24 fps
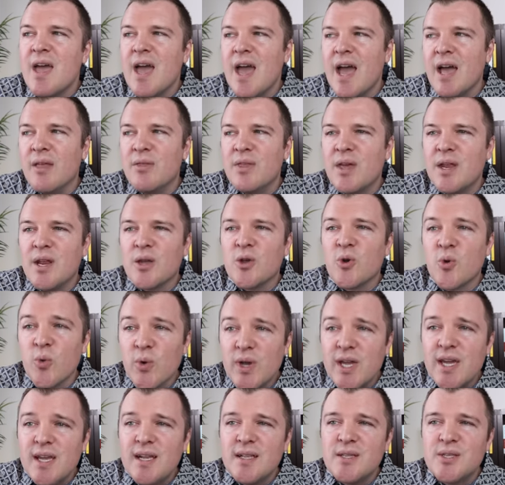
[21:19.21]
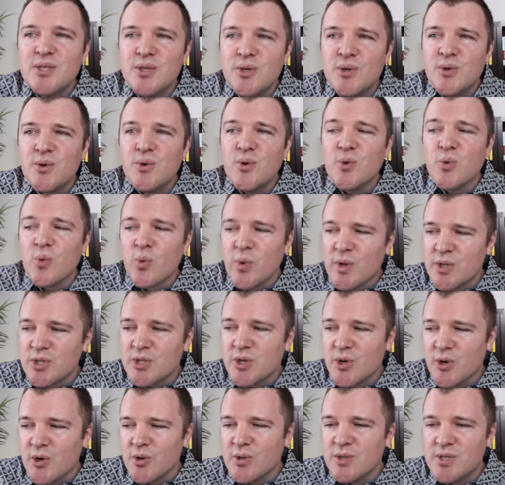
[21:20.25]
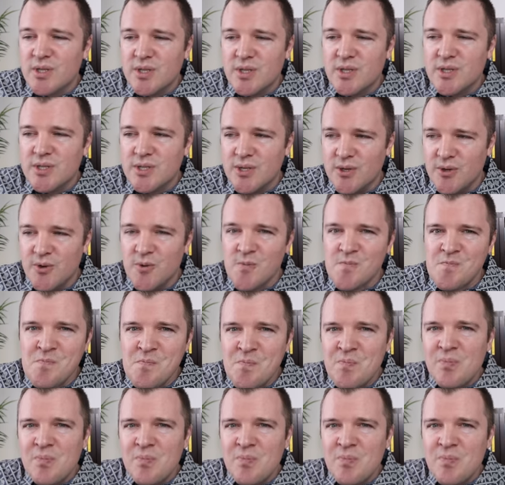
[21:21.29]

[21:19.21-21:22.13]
and then agreed to return to the zoo.